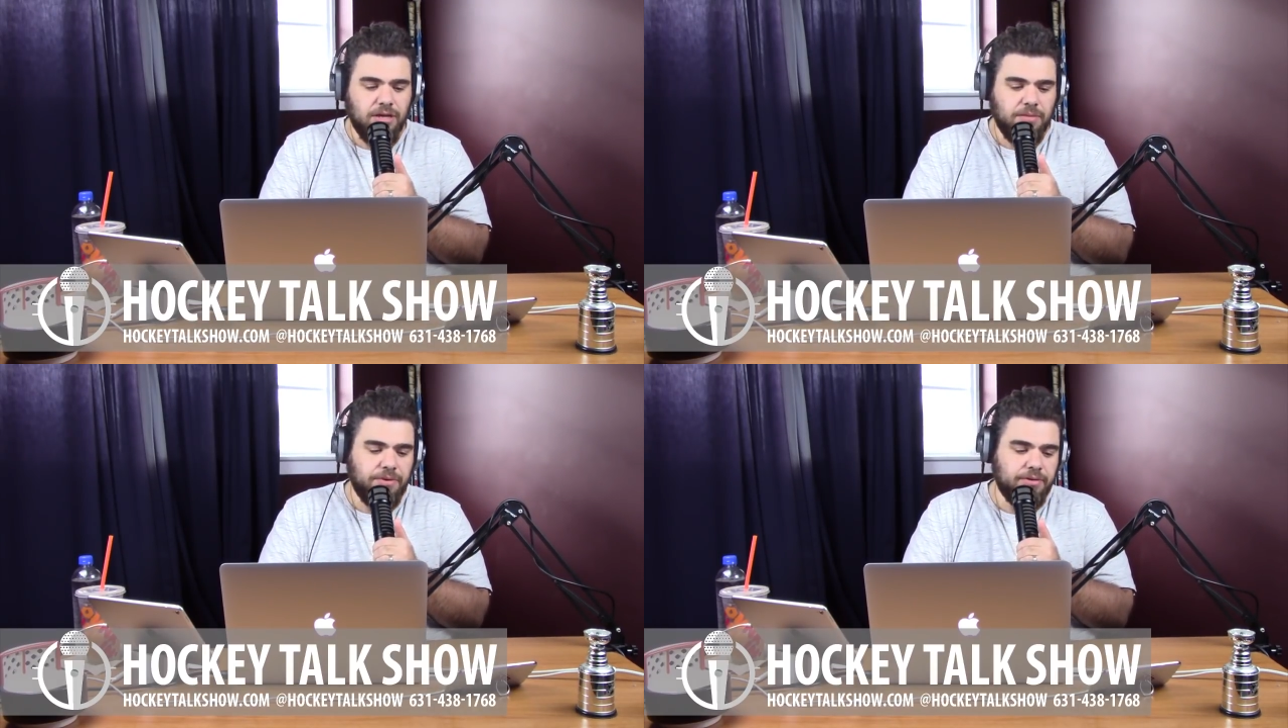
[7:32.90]

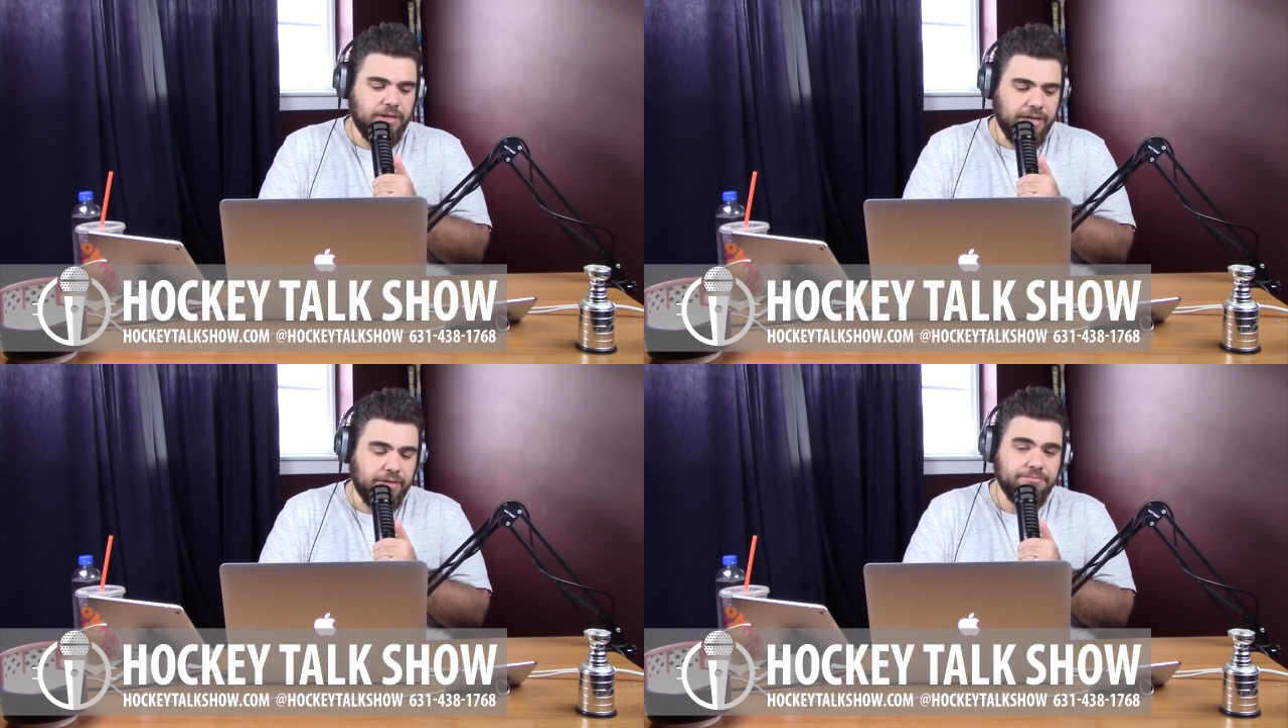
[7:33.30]
But
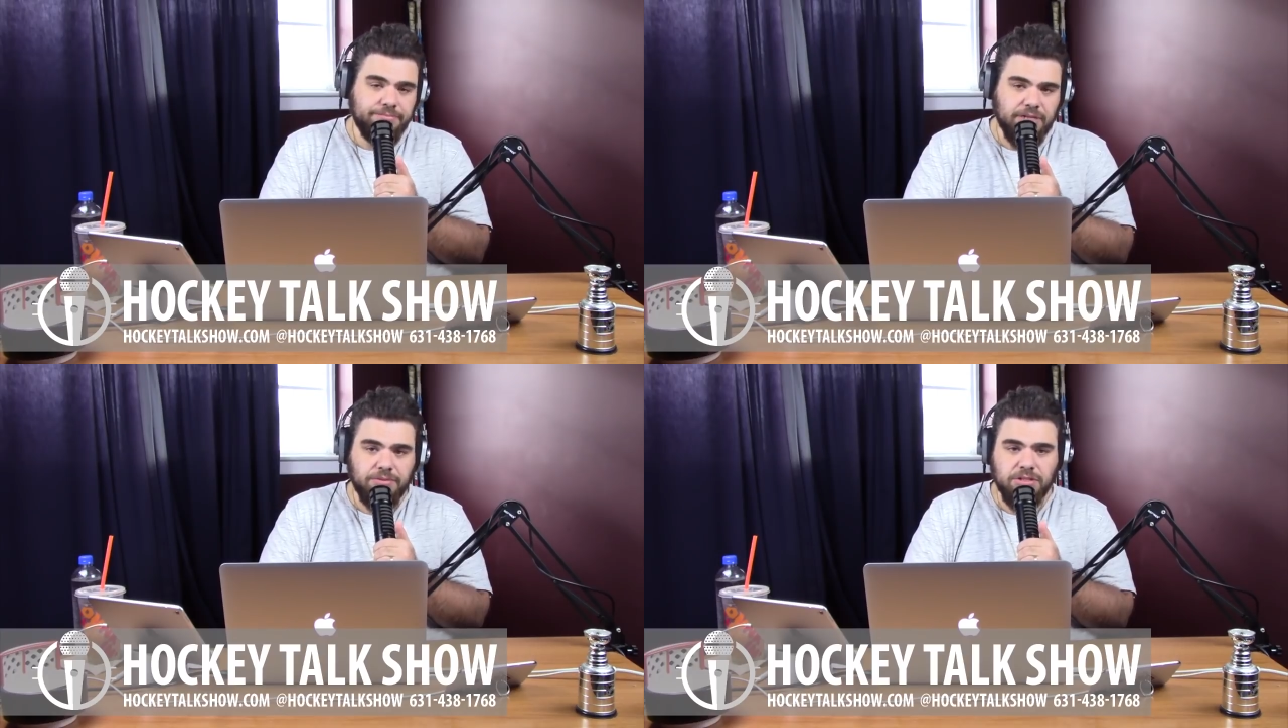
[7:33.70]
again,
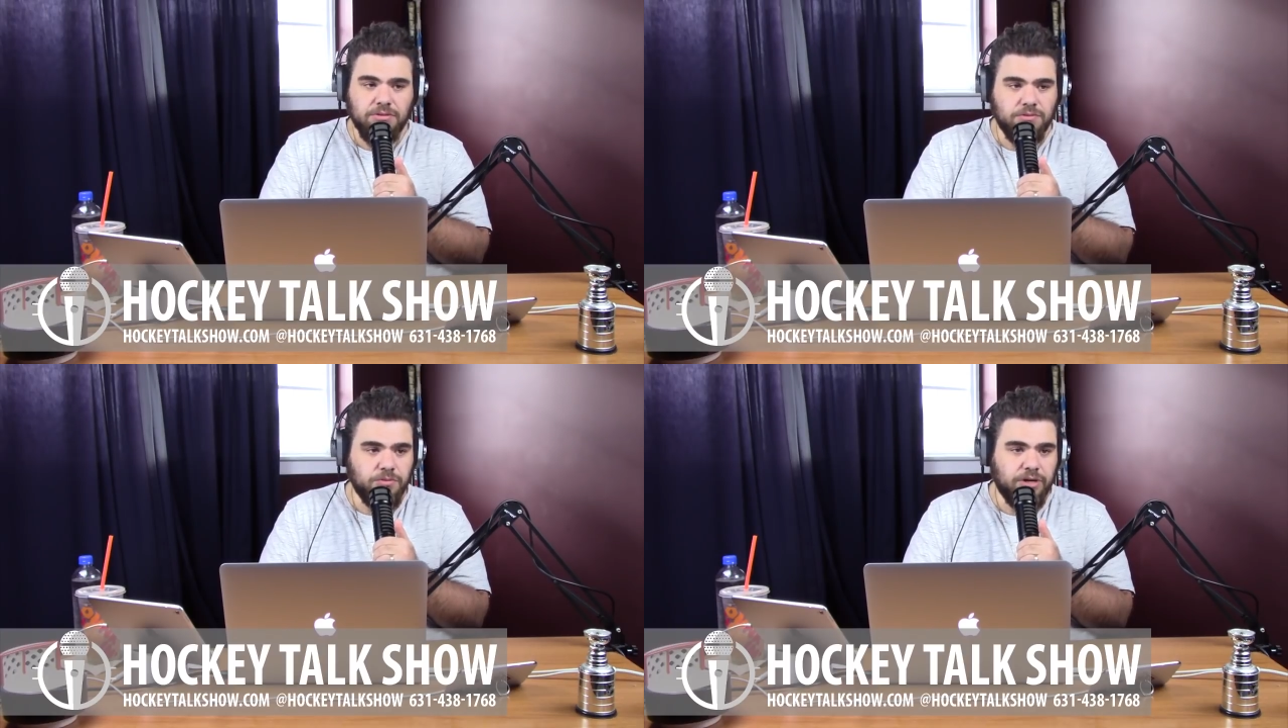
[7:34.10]
I was in the
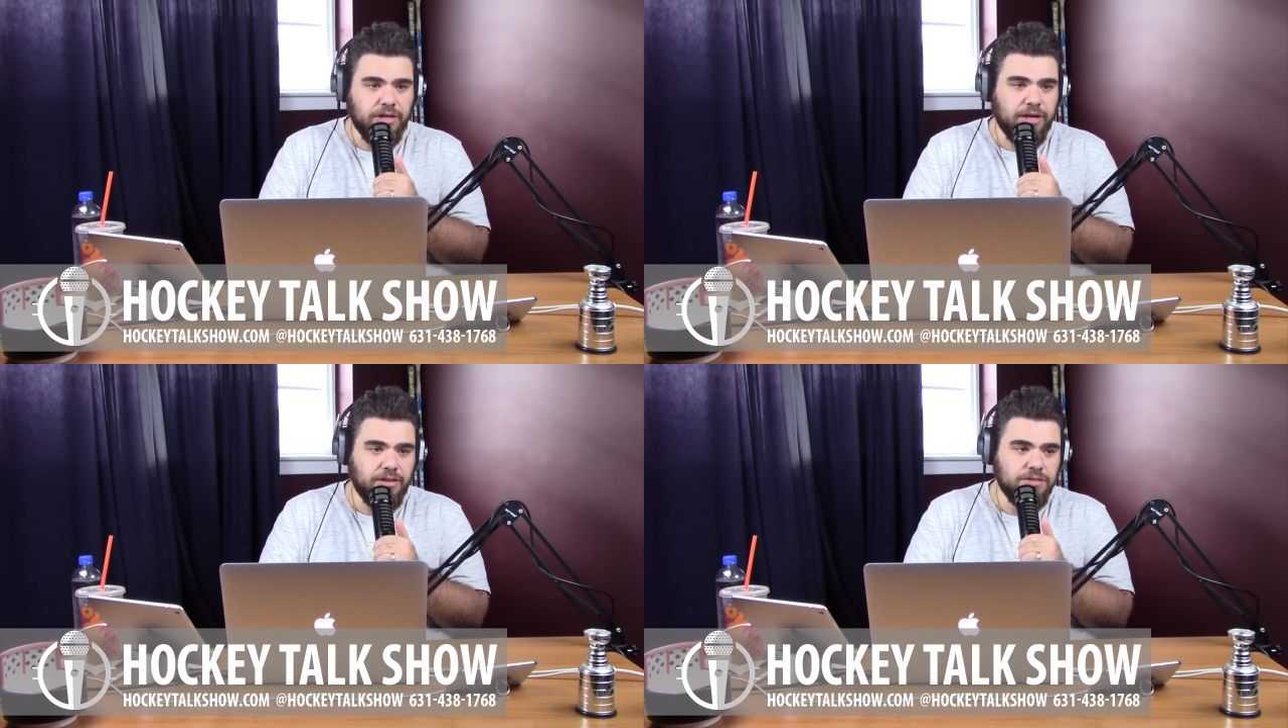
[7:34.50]
room when a
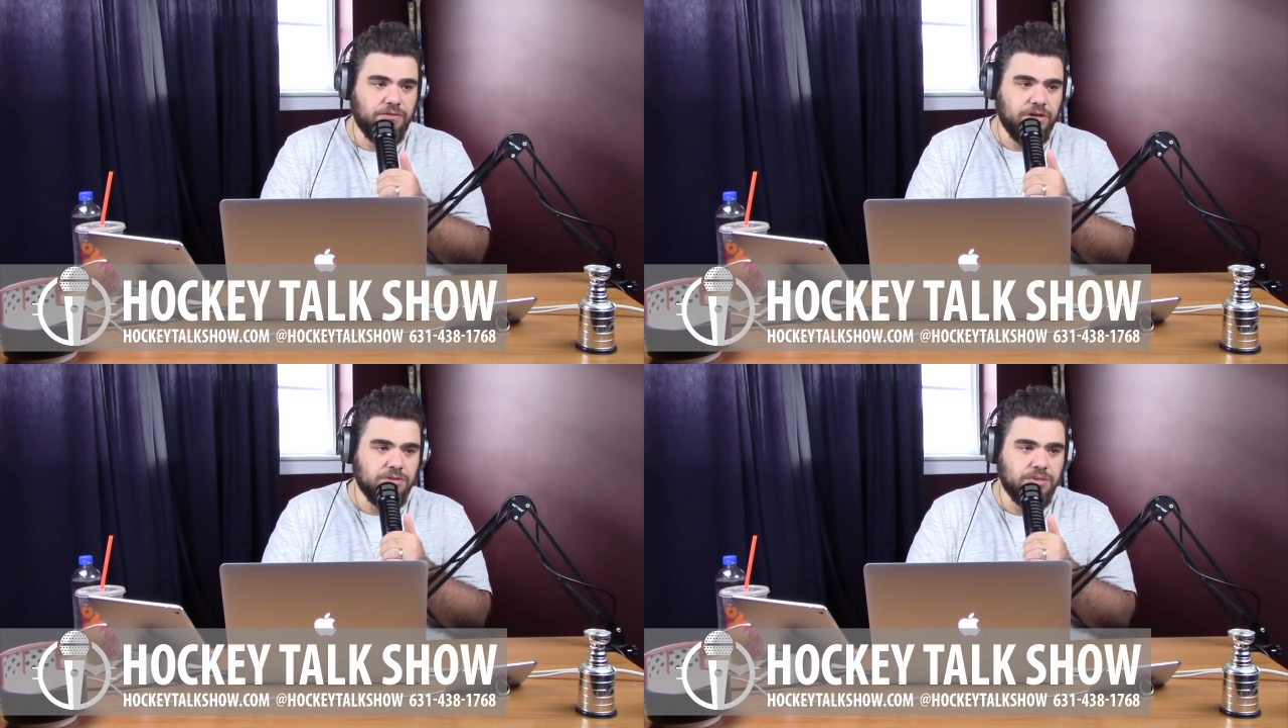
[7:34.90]
lot of those
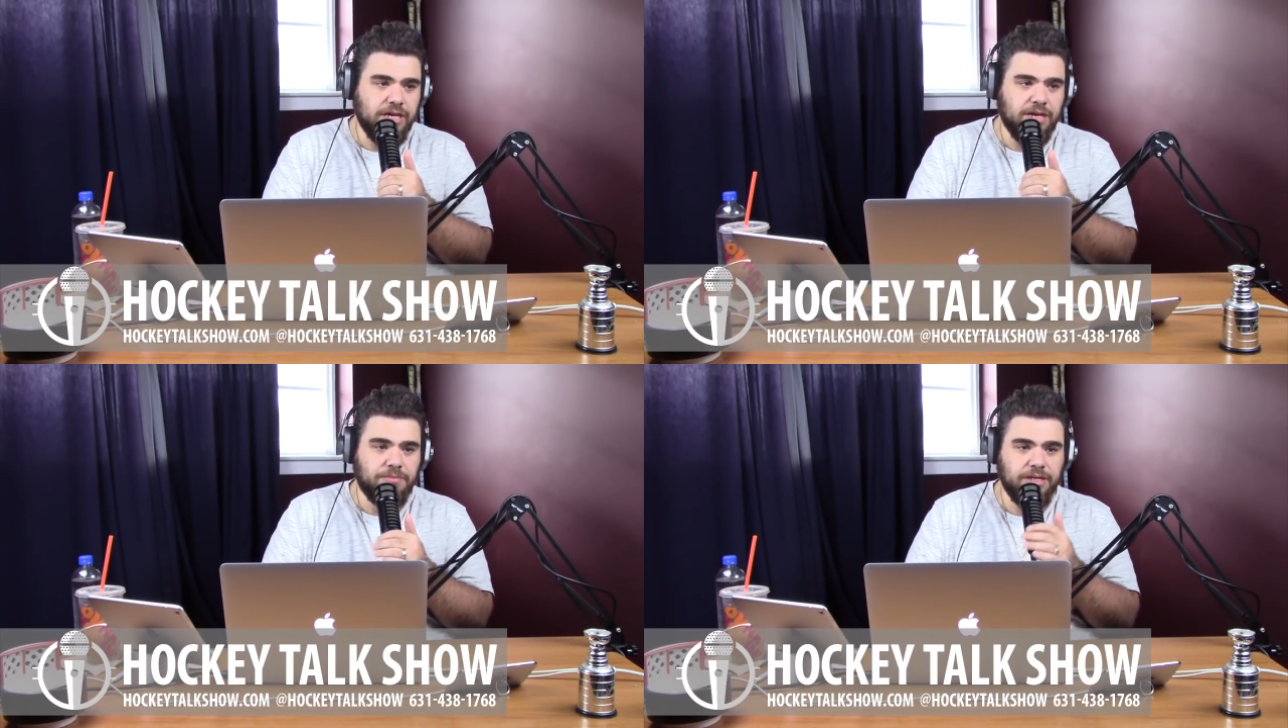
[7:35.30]
figures were
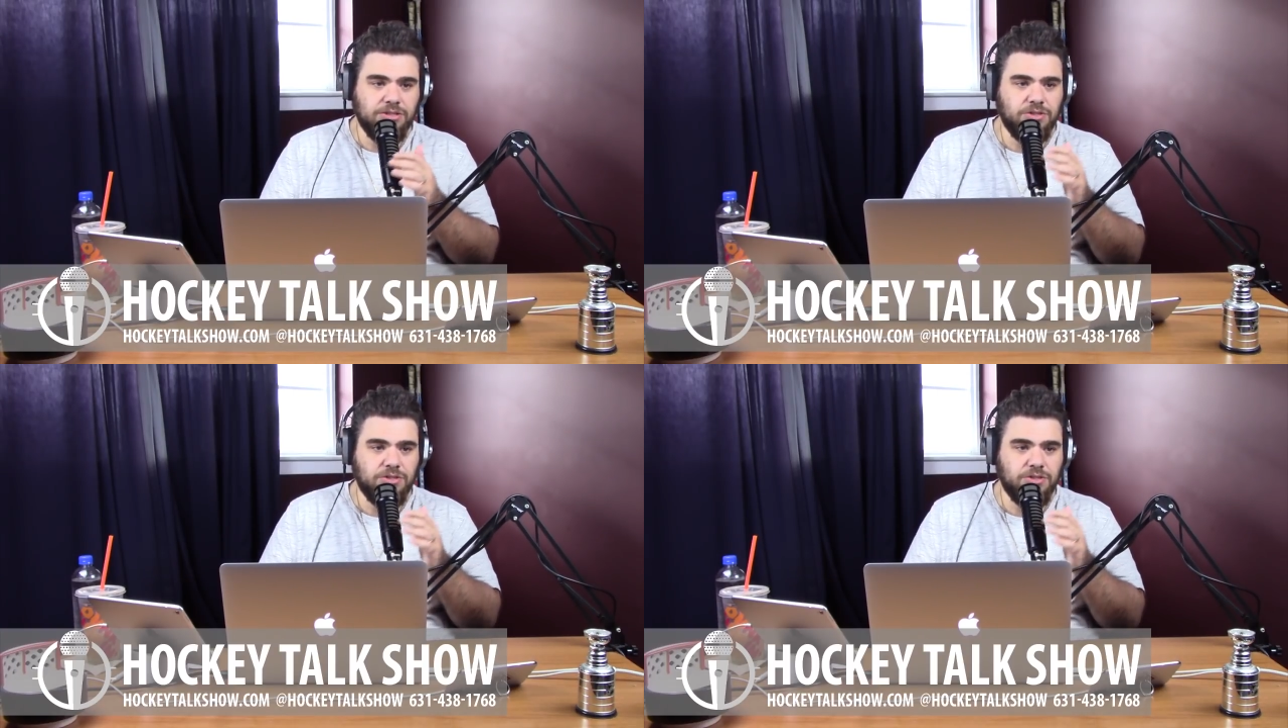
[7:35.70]
taking place.